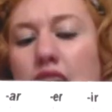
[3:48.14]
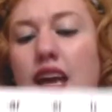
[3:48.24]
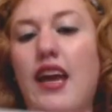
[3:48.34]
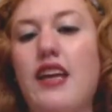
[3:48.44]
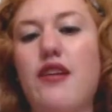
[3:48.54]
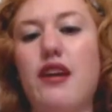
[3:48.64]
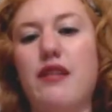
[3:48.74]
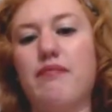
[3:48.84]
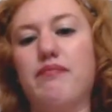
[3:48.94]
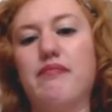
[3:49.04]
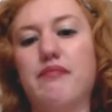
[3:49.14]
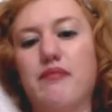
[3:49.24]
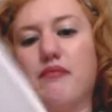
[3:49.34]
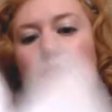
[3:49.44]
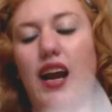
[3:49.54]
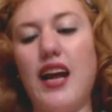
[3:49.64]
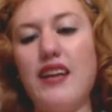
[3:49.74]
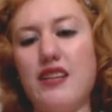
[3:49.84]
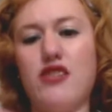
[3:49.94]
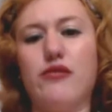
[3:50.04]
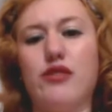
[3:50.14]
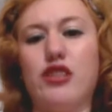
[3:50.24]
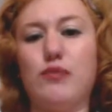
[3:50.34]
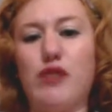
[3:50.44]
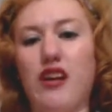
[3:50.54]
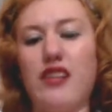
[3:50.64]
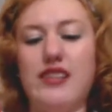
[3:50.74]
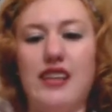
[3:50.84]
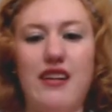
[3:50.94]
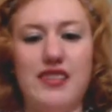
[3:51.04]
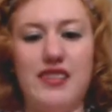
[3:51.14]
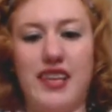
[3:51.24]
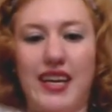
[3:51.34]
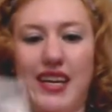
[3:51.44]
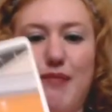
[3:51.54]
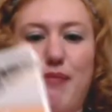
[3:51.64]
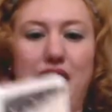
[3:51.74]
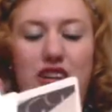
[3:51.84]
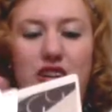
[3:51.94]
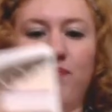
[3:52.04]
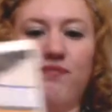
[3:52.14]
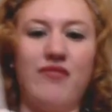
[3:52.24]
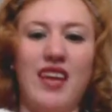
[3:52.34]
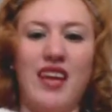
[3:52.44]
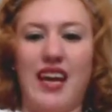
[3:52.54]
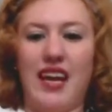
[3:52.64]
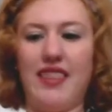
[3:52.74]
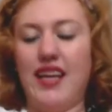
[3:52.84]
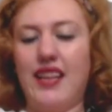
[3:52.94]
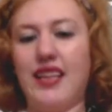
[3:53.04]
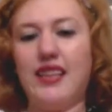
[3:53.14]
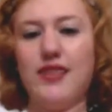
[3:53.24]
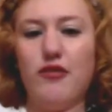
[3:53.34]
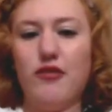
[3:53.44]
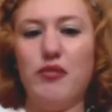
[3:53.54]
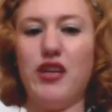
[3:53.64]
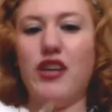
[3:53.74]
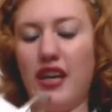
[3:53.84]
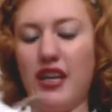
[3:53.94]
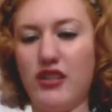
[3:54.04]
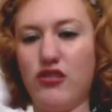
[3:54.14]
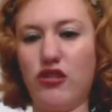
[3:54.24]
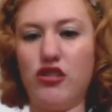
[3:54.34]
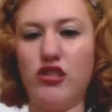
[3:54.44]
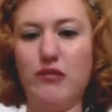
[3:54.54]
And you can, what I like to do is just print all this out and stick it in a binder. And I think that this will be good instructional